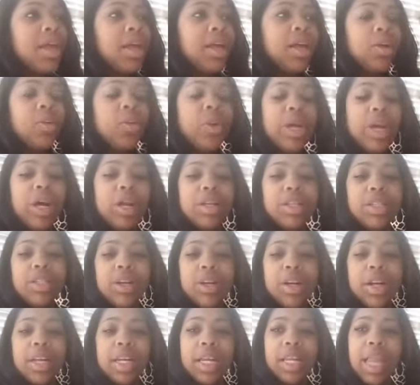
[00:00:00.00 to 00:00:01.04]
We go to
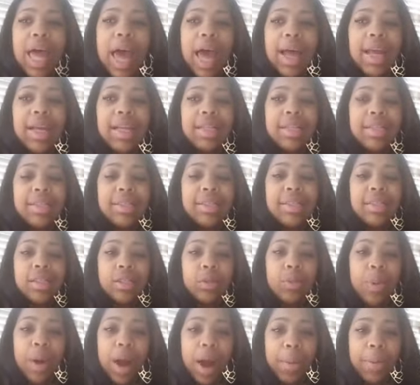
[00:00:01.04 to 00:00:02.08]
turn on the lights.
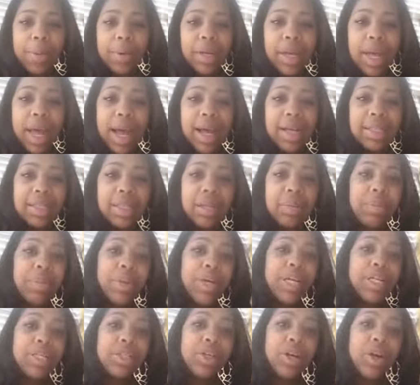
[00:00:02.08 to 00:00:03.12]
This property hasn't
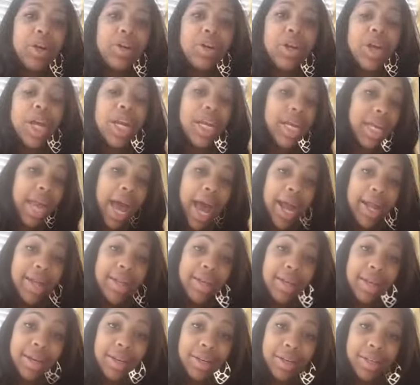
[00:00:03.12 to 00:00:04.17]
been turned on in 9
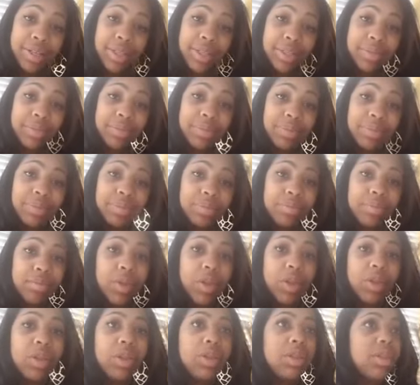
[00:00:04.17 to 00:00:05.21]
years.
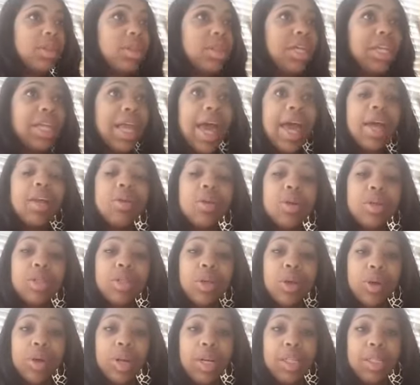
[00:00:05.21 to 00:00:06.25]
The landlord
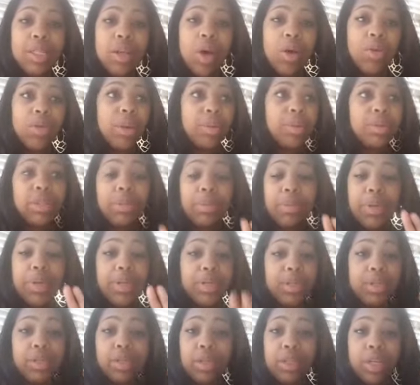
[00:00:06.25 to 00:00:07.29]
told us, oh, there was a
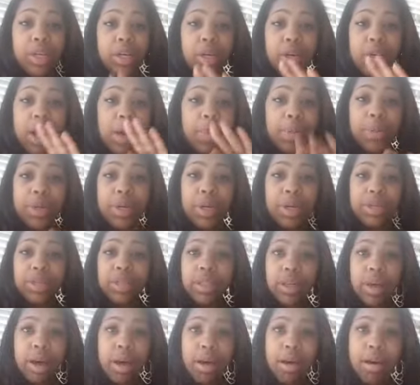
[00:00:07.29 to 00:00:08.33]
business here a couple years
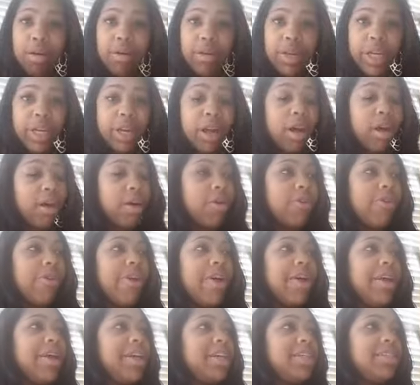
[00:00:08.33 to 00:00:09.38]
ago,
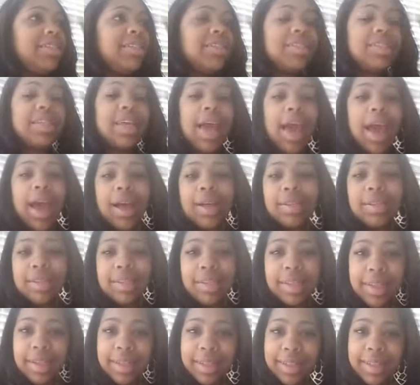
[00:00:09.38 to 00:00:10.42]
just
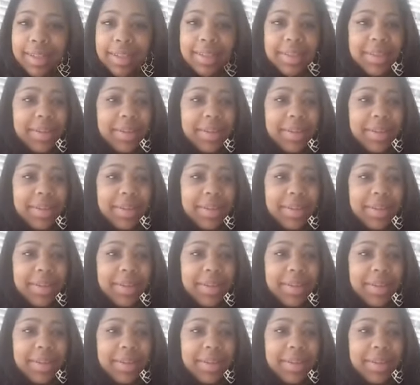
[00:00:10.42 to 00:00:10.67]
gassing us,